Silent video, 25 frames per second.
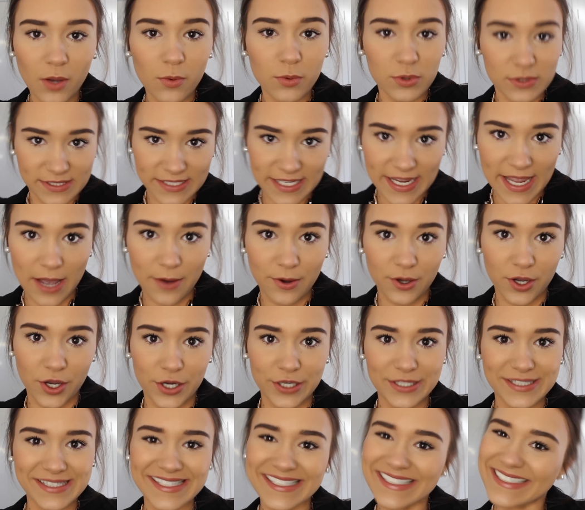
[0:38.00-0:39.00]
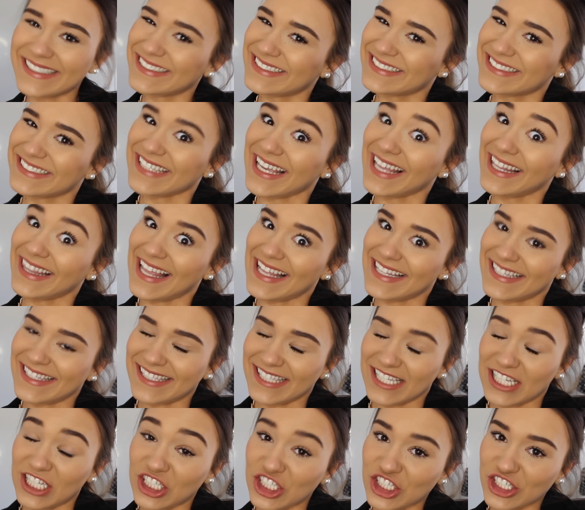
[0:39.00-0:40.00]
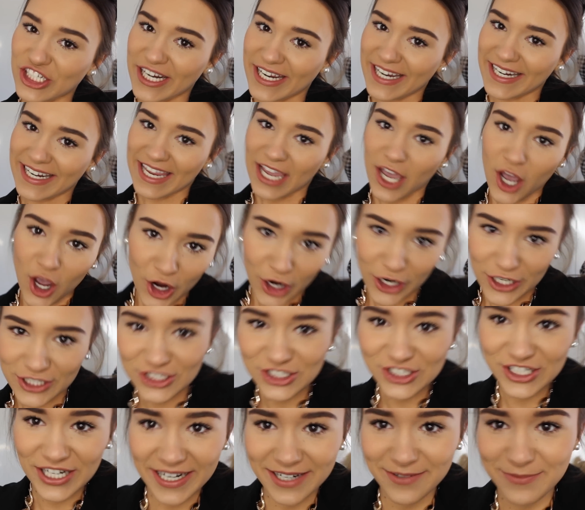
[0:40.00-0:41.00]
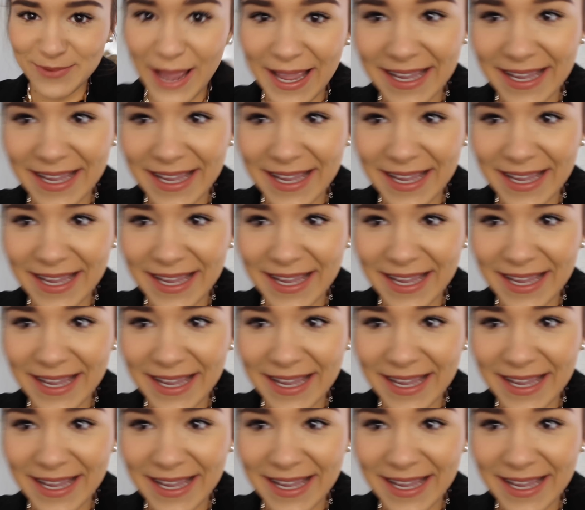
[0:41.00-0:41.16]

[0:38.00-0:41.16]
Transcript: We'll see how it goes. Let's triggany go, triggany